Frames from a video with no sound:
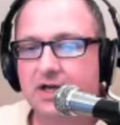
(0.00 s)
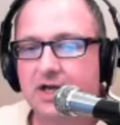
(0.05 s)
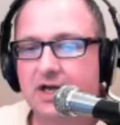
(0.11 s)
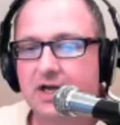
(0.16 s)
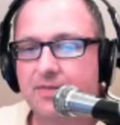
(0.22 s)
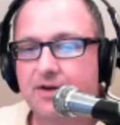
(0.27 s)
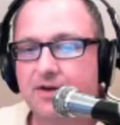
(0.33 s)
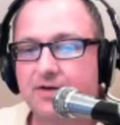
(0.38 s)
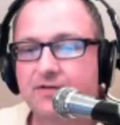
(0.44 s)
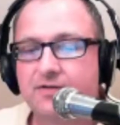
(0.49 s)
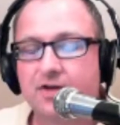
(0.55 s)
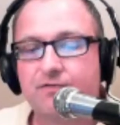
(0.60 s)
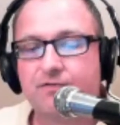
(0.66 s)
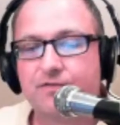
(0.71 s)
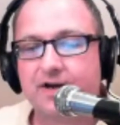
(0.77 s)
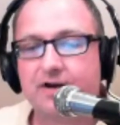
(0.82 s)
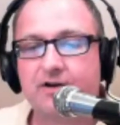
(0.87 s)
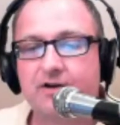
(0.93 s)
there's a
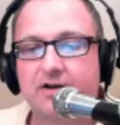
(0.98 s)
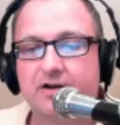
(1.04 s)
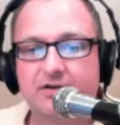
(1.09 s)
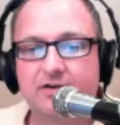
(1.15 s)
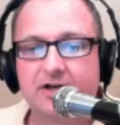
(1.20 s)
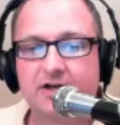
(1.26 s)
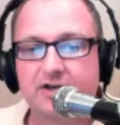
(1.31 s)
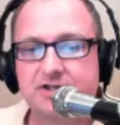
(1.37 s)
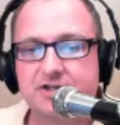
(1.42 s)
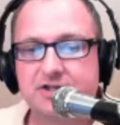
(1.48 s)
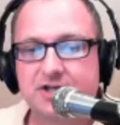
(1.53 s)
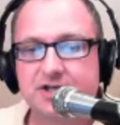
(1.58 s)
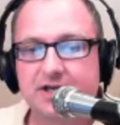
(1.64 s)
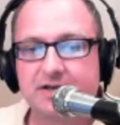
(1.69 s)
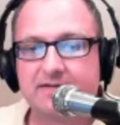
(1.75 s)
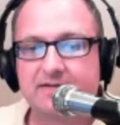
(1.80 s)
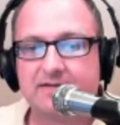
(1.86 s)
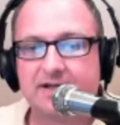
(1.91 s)
very, very good
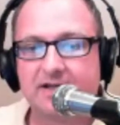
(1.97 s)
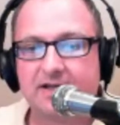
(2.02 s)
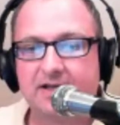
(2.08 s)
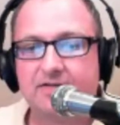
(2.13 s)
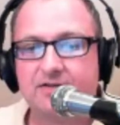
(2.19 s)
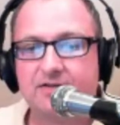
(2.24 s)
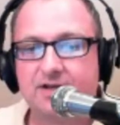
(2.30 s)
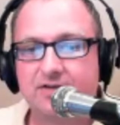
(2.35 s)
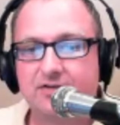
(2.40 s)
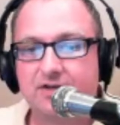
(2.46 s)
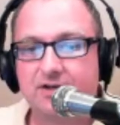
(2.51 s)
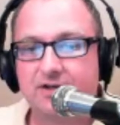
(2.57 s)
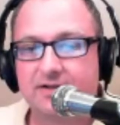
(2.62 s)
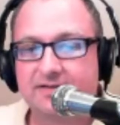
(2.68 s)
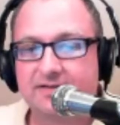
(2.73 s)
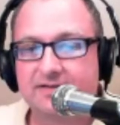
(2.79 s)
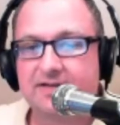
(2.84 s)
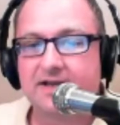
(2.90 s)
chance that he's going
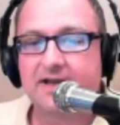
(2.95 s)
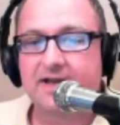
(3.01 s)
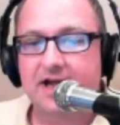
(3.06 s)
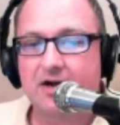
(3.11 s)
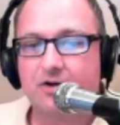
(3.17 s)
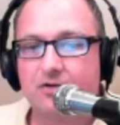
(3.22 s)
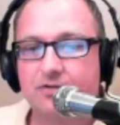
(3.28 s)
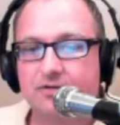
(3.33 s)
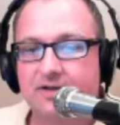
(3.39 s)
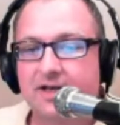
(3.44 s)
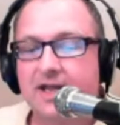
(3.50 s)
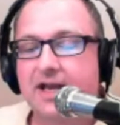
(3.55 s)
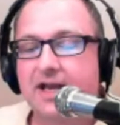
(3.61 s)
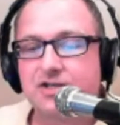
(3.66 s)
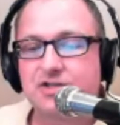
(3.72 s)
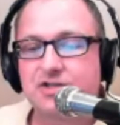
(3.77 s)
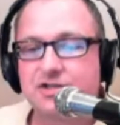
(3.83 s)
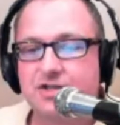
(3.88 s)
to set out
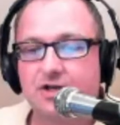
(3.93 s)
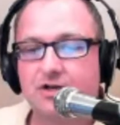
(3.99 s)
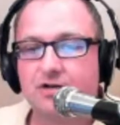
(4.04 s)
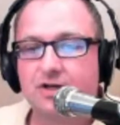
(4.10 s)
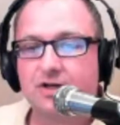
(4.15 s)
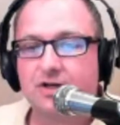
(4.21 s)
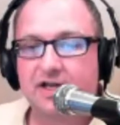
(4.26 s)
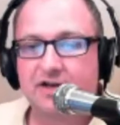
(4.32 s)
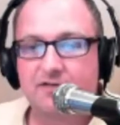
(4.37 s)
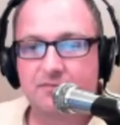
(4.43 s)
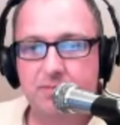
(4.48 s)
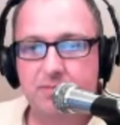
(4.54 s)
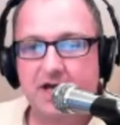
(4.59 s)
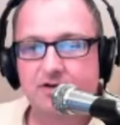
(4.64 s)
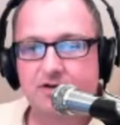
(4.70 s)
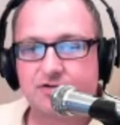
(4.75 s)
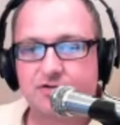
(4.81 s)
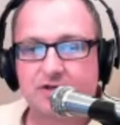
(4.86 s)
next year if
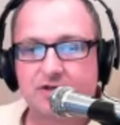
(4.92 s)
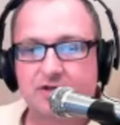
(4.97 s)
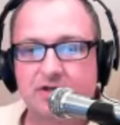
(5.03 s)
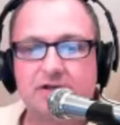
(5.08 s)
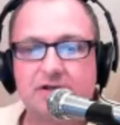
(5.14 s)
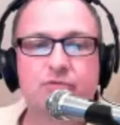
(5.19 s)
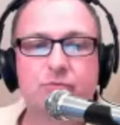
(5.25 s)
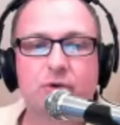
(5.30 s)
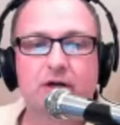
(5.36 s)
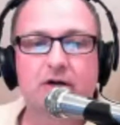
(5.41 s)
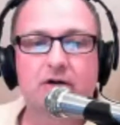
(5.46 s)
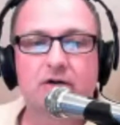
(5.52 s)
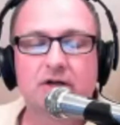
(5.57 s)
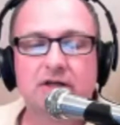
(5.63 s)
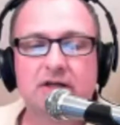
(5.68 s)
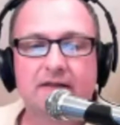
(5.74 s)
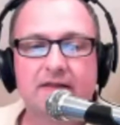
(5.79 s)
Patrick does well.